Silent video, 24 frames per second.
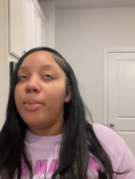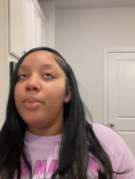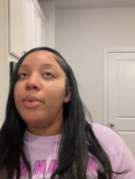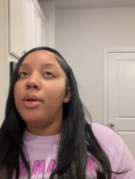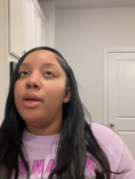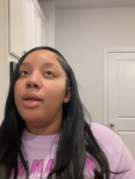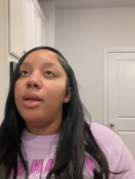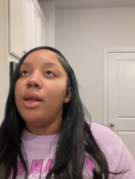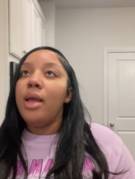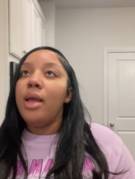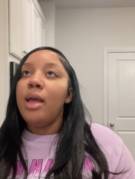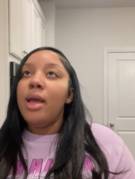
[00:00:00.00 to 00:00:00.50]

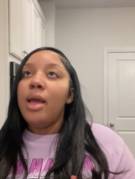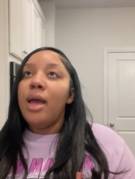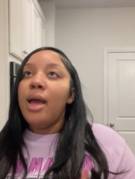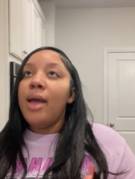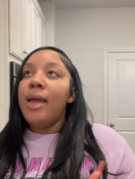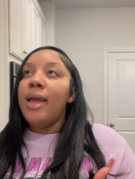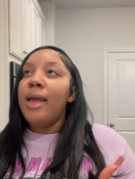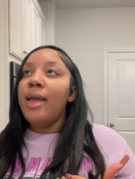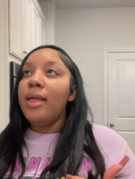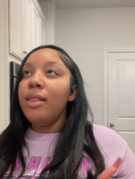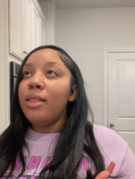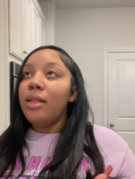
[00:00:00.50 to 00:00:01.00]
But
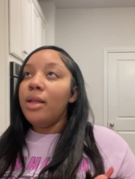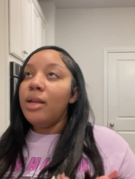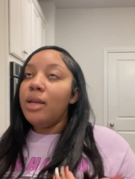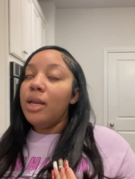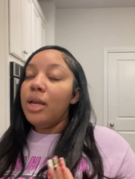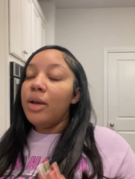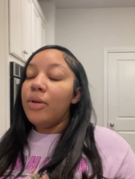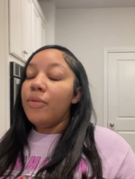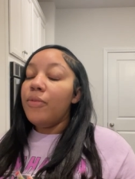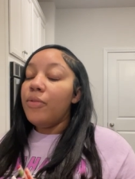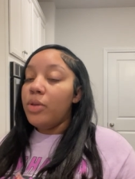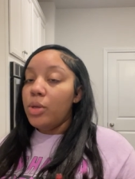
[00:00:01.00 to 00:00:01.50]
in the
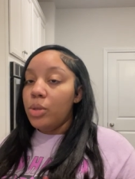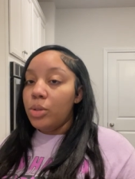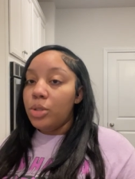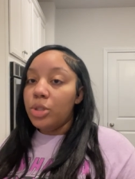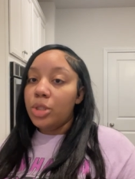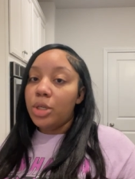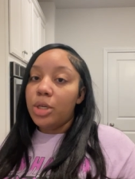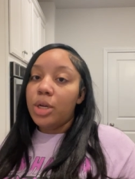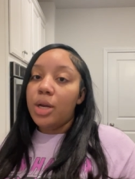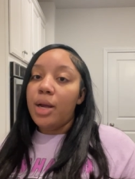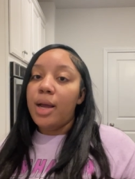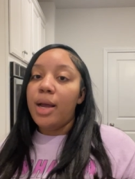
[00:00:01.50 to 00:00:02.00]
near future,